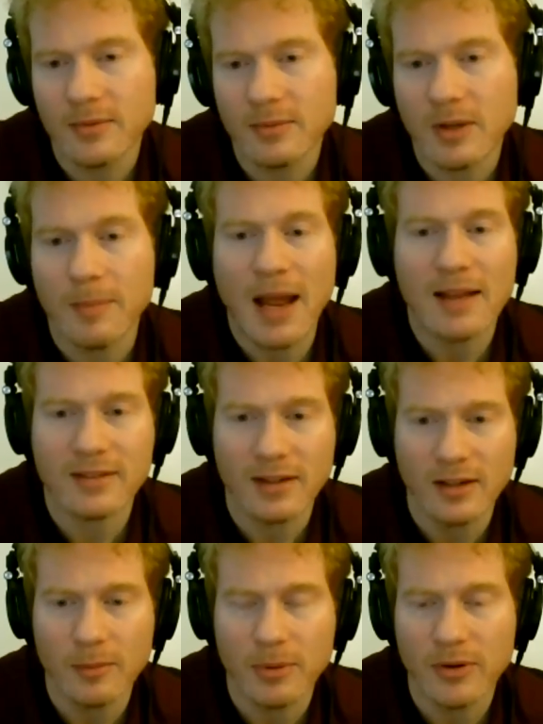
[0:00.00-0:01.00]
capacity
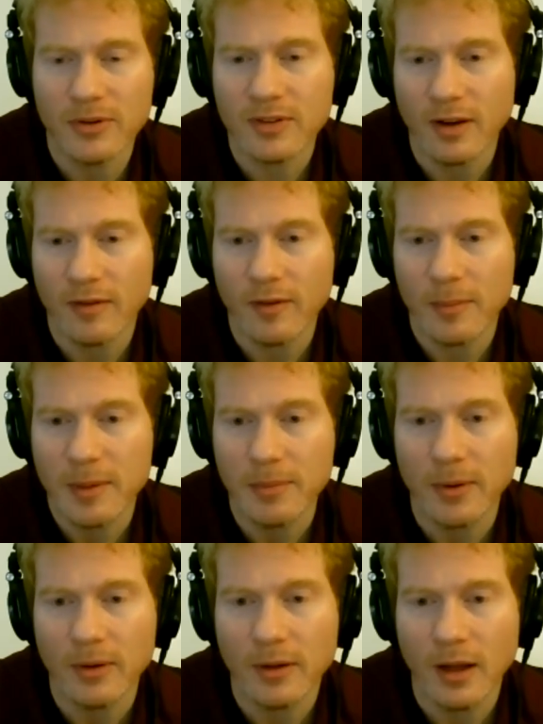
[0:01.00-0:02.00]
to produce stuff for
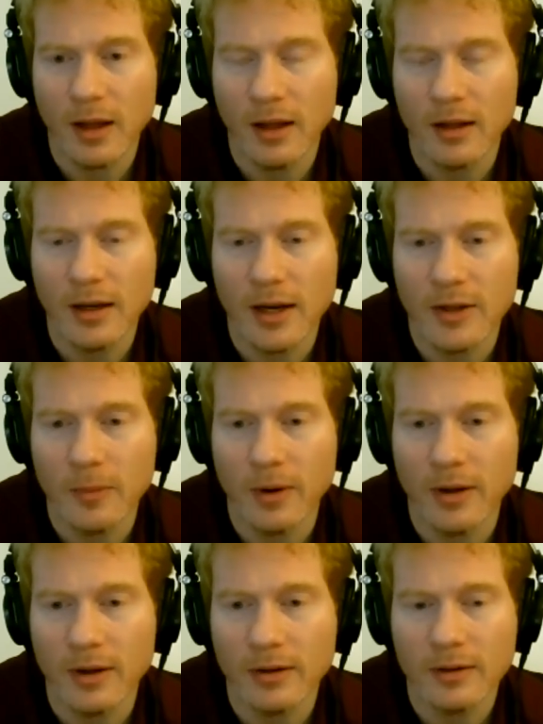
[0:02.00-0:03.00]
people, and you want
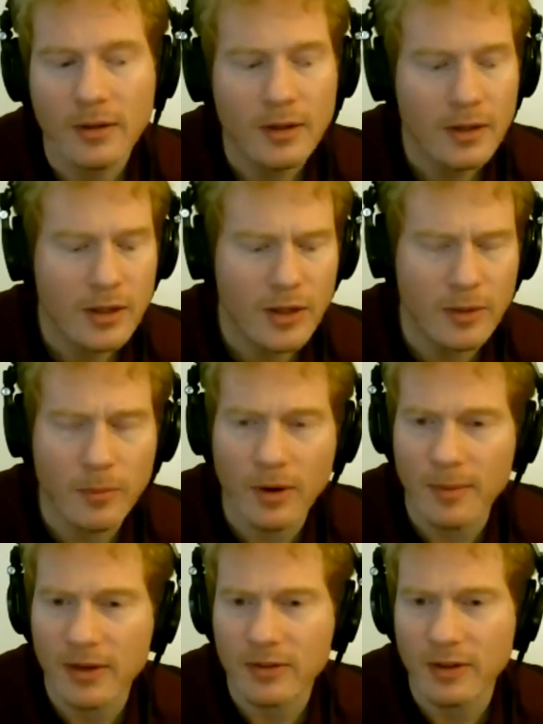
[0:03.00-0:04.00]
to
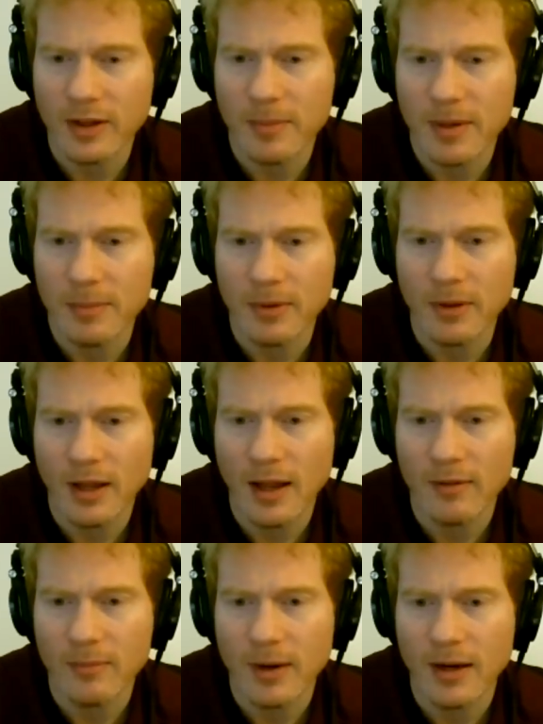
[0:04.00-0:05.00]
make sure that people
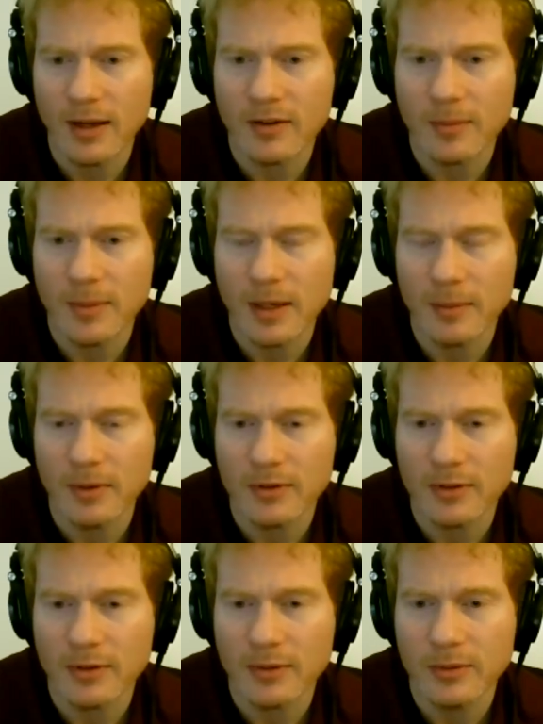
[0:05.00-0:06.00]
have money to be able
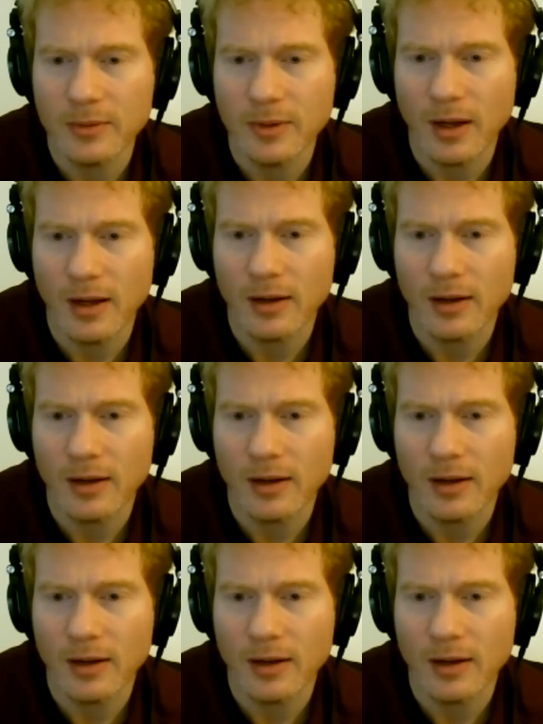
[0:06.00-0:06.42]
to